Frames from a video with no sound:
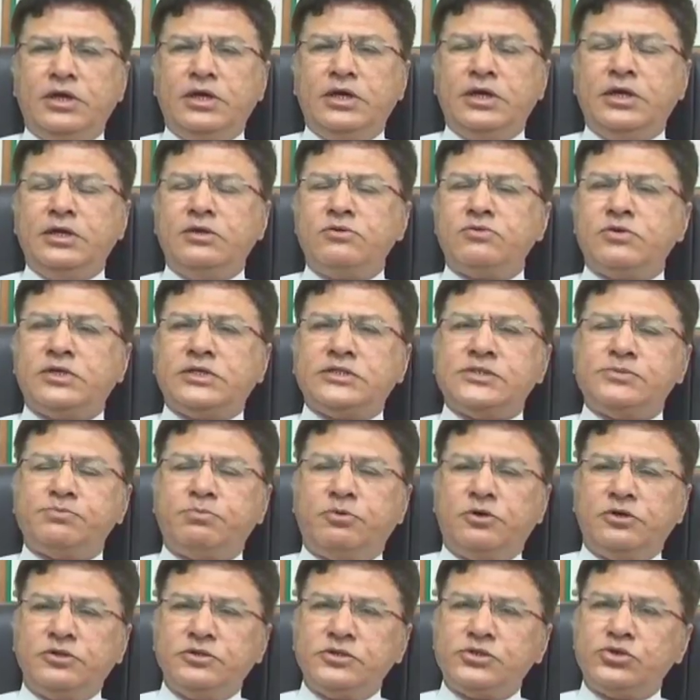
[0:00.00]
In
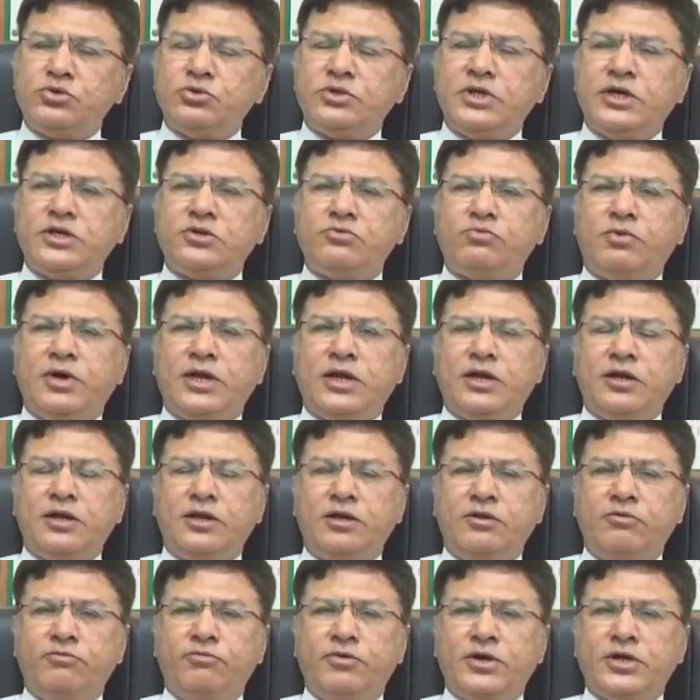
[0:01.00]
response to that
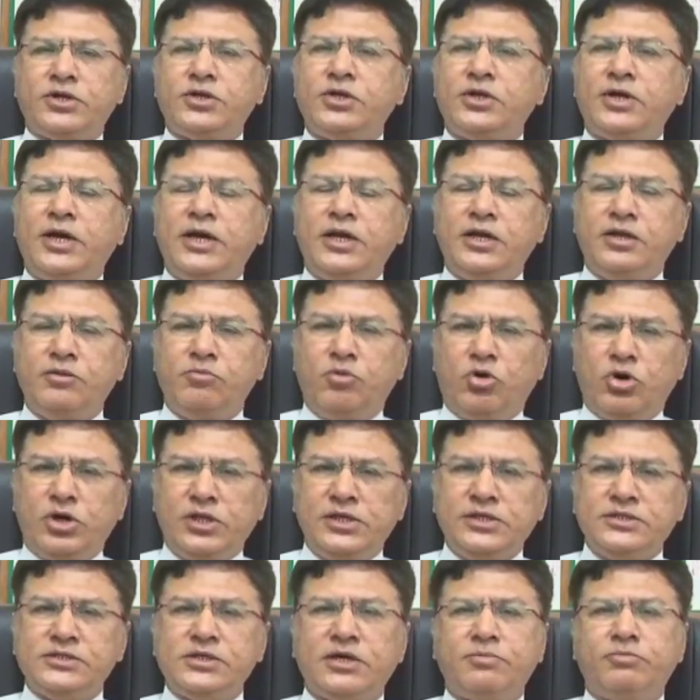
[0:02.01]
viral infection,
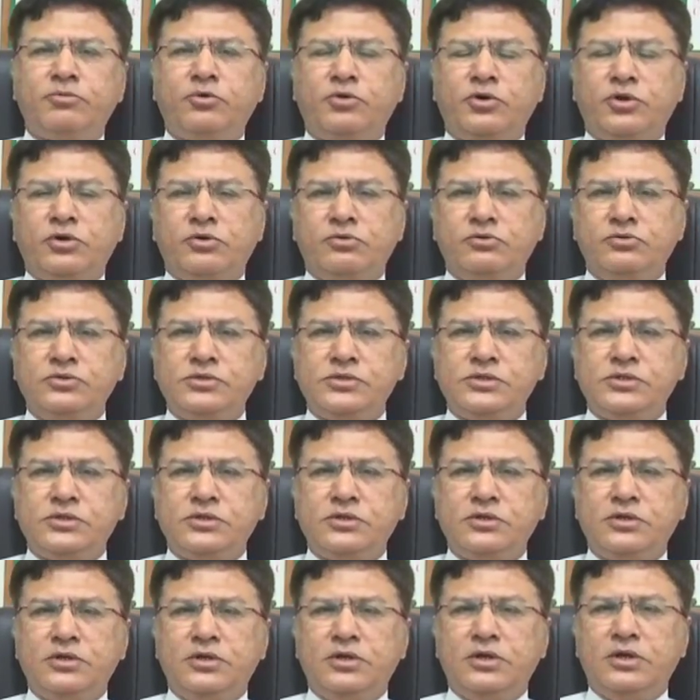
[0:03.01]
antibodies are produced,
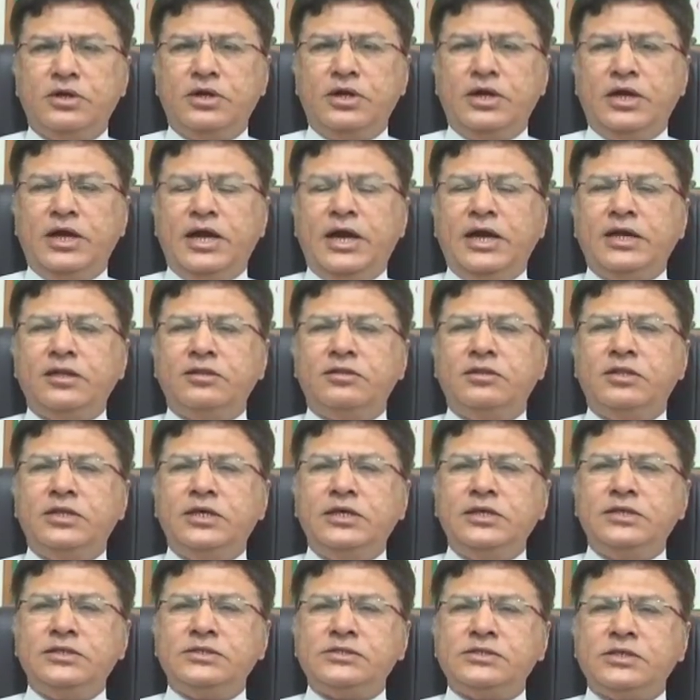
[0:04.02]
and
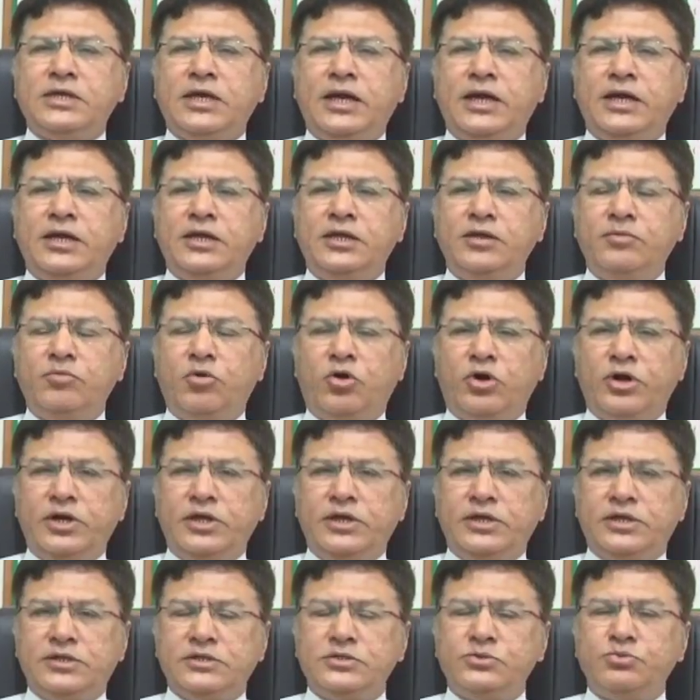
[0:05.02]
these
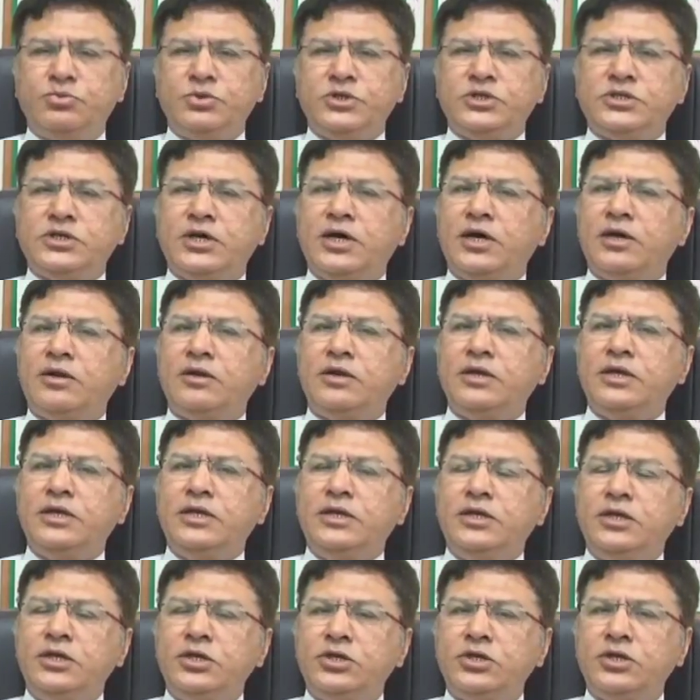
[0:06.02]
antibodies, which are
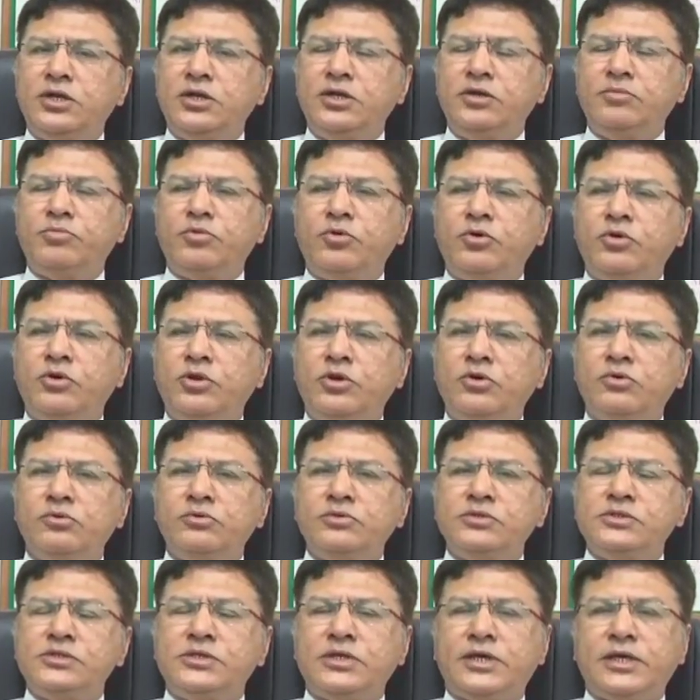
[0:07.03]
initially
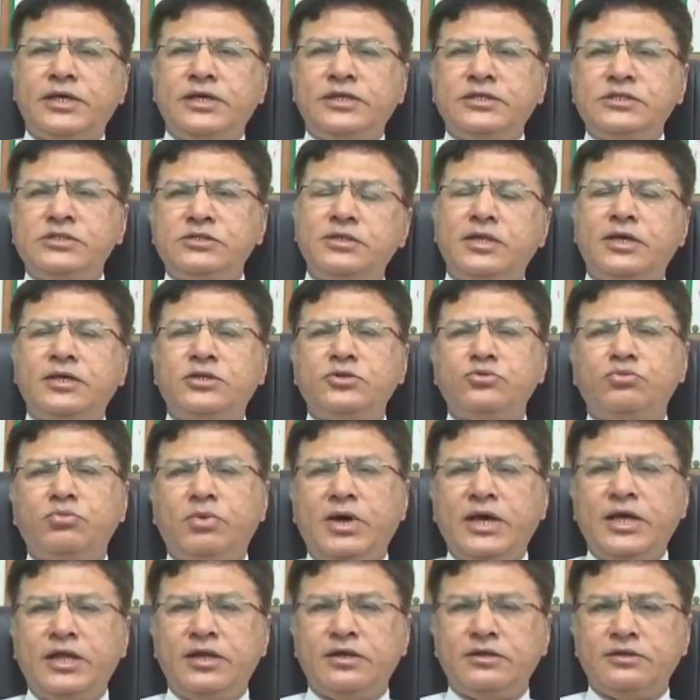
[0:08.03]
produced against that
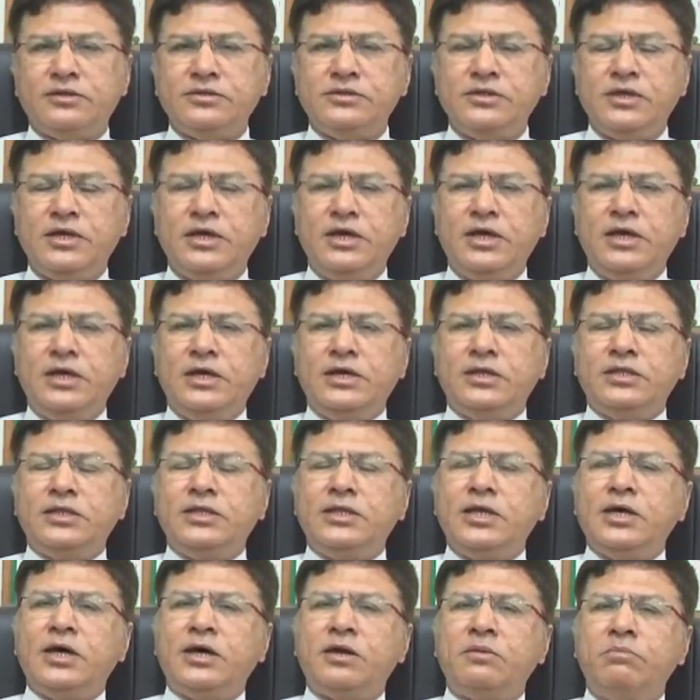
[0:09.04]
virus,
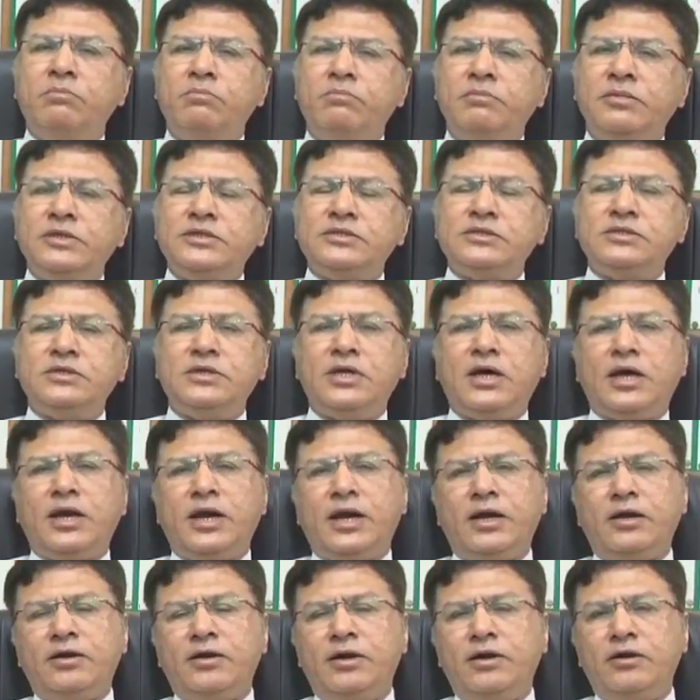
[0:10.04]
they are
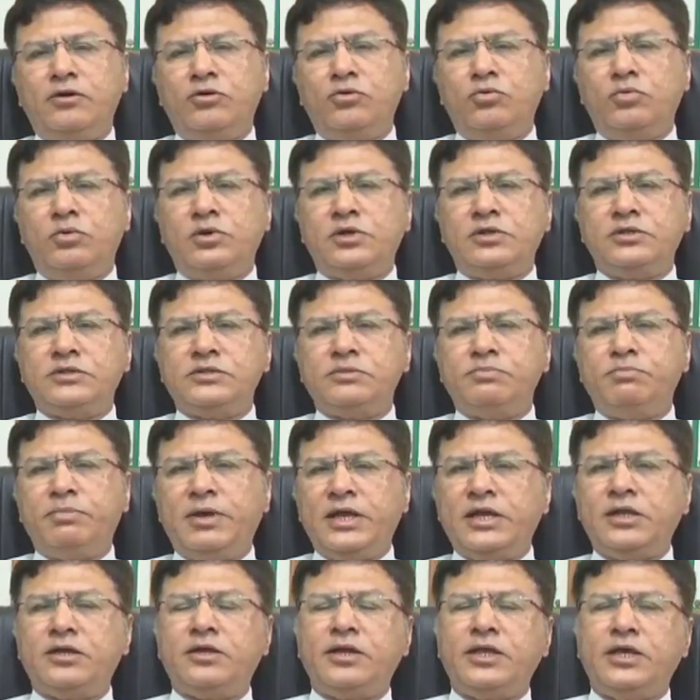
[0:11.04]
misdirected towards
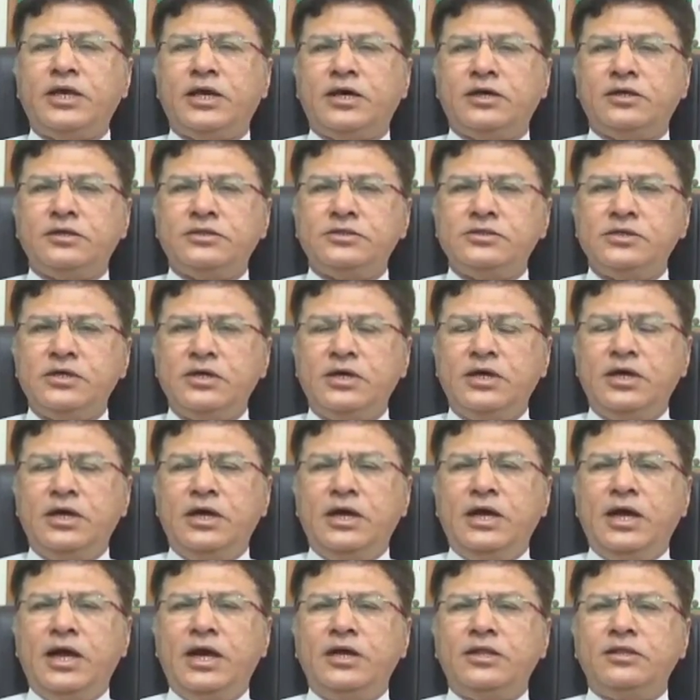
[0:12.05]
pancreas,
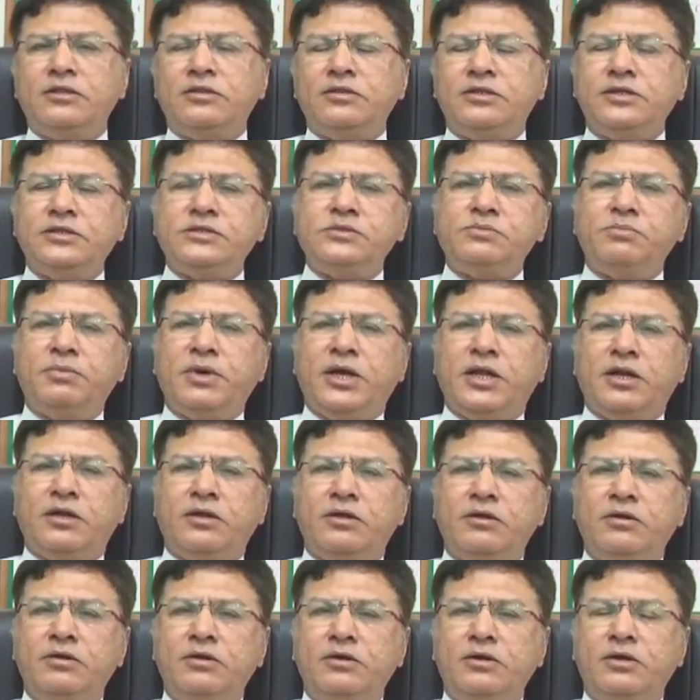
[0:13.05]
and in this
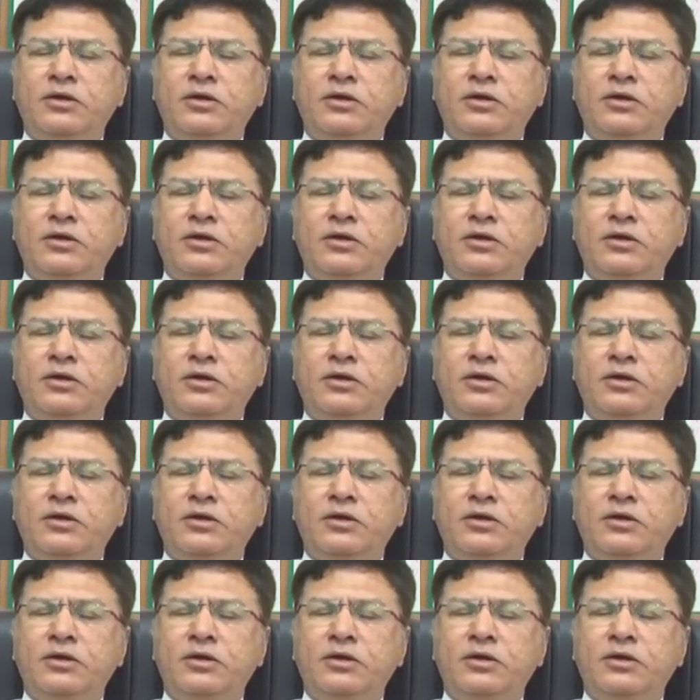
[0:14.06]
manner,